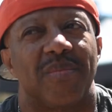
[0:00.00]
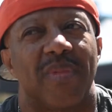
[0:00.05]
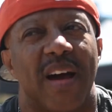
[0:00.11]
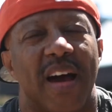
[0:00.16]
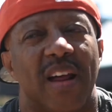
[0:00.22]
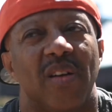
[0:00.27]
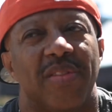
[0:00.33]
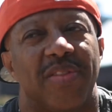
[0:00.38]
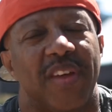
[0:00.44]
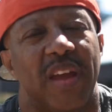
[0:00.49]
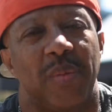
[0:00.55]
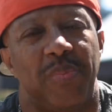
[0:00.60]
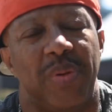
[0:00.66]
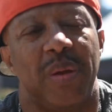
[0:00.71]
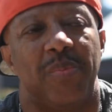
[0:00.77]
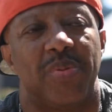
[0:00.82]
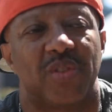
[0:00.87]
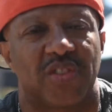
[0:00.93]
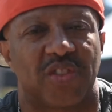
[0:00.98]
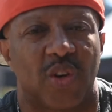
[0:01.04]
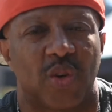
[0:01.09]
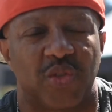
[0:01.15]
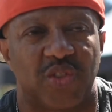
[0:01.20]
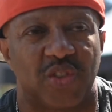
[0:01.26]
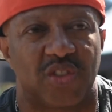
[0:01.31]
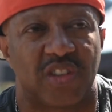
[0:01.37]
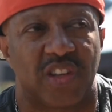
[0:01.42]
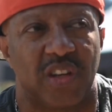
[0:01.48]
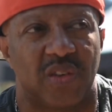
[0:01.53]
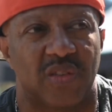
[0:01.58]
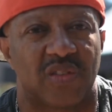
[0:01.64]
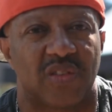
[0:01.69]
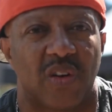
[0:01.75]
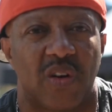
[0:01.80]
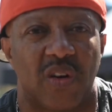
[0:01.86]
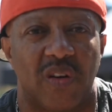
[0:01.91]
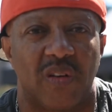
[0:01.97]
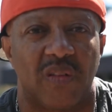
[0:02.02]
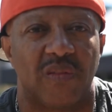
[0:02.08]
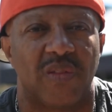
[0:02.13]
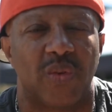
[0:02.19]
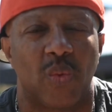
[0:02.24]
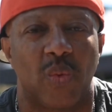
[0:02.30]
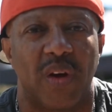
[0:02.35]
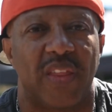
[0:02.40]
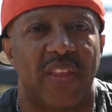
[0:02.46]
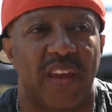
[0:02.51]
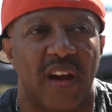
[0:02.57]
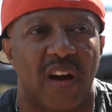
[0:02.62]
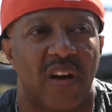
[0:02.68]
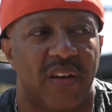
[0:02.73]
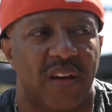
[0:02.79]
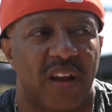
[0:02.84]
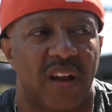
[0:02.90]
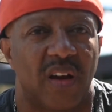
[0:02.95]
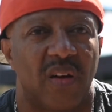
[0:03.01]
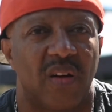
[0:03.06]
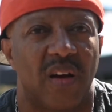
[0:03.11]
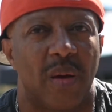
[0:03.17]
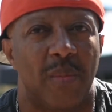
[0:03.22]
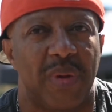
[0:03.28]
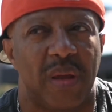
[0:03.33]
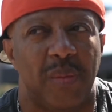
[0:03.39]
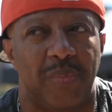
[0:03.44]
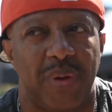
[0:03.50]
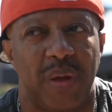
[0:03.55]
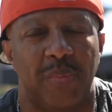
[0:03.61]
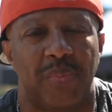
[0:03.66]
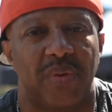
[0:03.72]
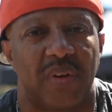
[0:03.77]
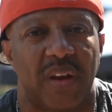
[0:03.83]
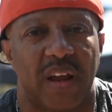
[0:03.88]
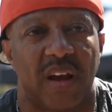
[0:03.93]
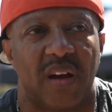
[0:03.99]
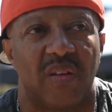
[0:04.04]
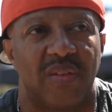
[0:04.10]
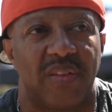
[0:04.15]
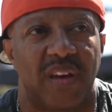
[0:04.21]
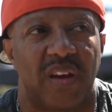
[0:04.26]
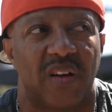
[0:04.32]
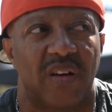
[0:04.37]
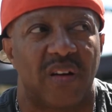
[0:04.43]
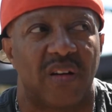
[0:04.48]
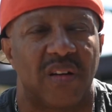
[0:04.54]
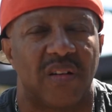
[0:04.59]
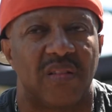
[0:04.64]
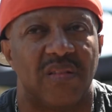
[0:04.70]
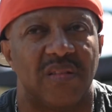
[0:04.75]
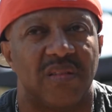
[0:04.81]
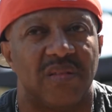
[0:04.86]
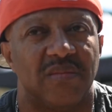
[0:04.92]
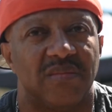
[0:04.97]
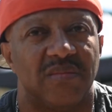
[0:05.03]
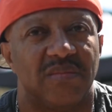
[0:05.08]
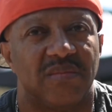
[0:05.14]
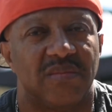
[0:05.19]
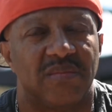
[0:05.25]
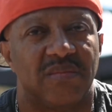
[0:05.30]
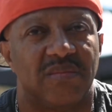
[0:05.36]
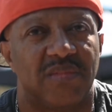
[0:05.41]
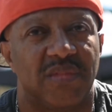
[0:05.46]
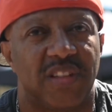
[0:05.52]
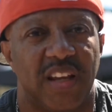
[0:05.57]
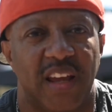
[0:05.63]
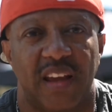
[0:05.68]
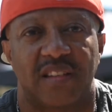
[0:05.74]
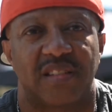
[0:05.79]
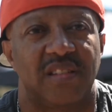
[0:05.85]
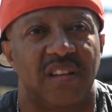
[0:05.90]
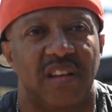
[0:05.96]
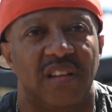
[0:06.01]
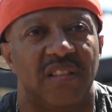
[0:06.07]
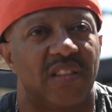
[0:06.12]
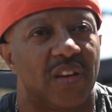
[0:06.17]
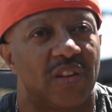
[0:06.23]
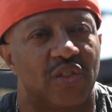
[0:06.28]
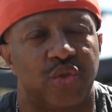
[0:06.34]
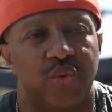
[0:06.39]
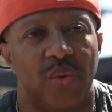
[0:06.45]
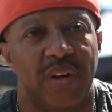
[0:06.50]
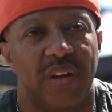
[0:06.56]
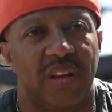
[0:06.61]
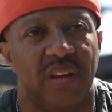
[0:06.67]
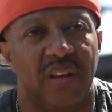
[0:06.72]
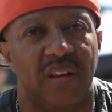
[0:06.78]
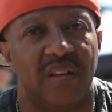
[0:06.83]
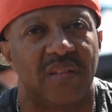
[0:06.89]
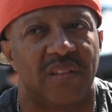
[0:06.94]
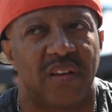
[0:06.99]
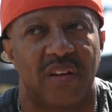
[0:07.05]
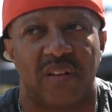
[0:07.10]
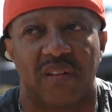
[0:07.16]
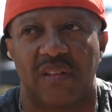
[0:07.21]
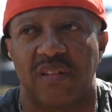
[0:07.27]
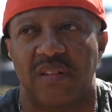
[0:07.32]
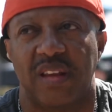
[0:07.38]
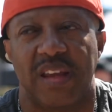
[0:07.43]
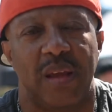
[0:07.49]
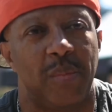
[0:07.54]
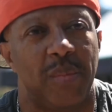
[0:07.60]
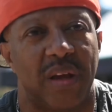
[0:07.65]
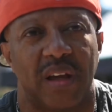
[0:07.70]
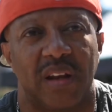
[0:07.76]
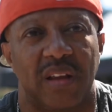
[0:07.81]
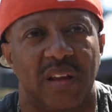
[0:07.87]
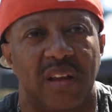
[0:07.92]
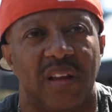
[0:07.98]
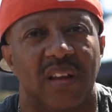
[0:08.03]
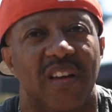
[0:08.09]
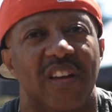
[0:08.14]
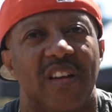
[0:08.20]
I don't think people's social skills are the way they are now. I mean, people now, they are texting, they're tweeting, they're emailing.